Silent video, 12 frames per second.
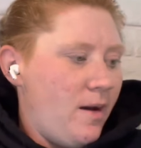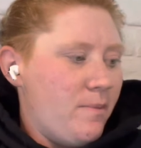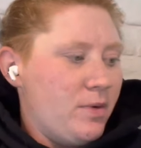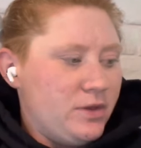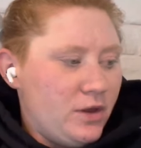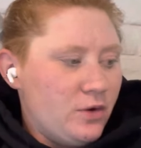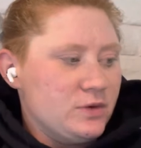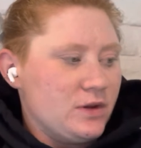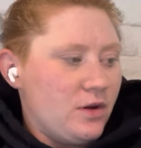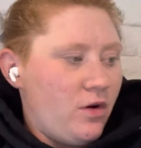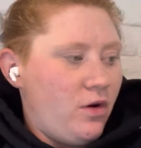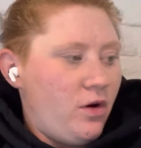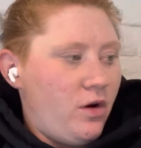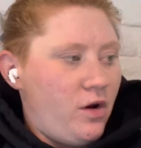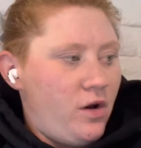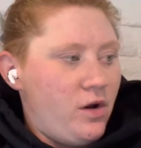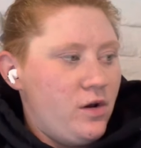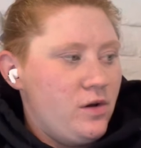But those
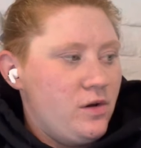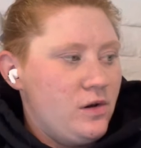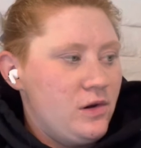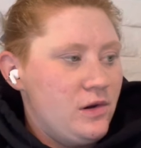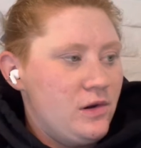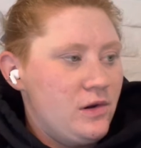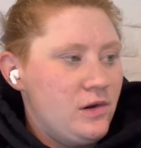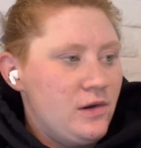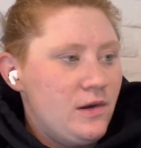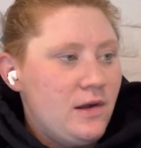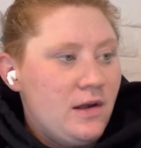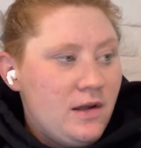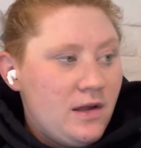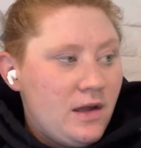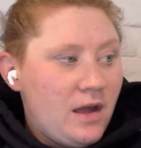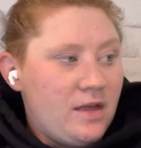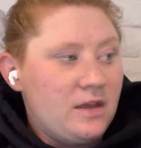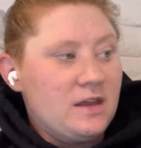are,
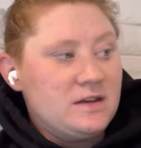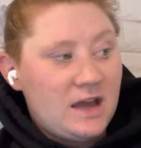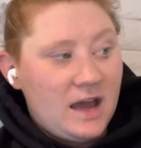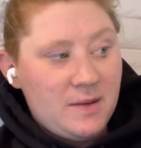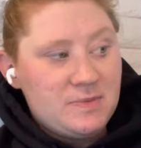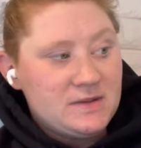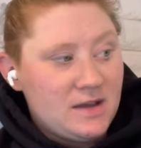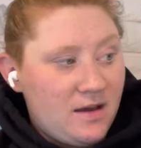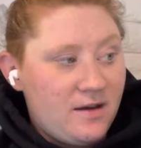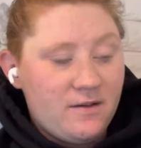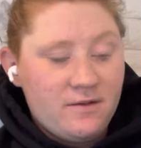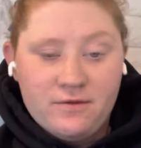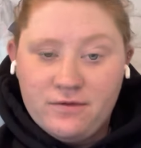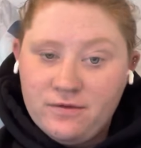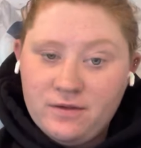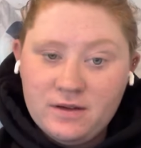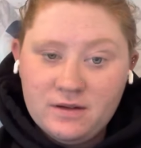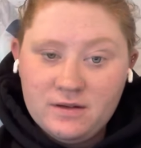I think, the types of
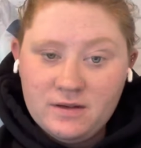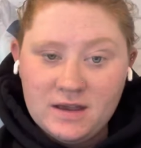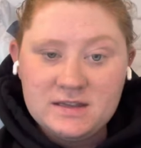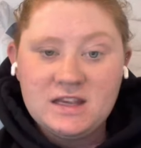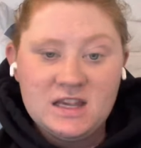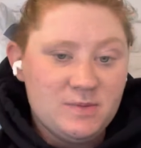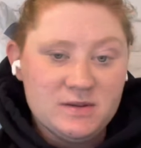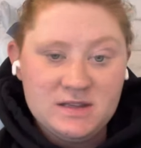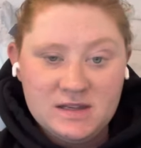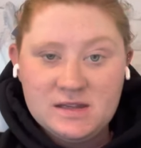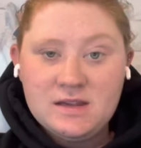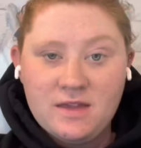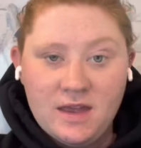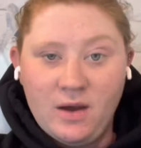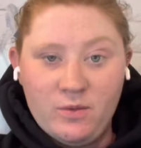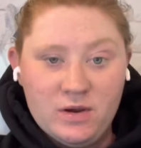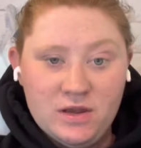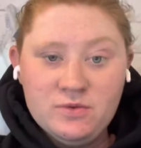assessments that I
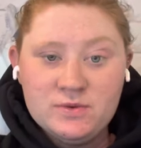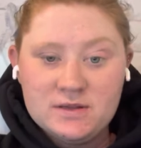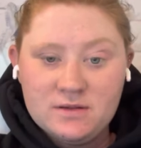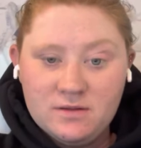would use.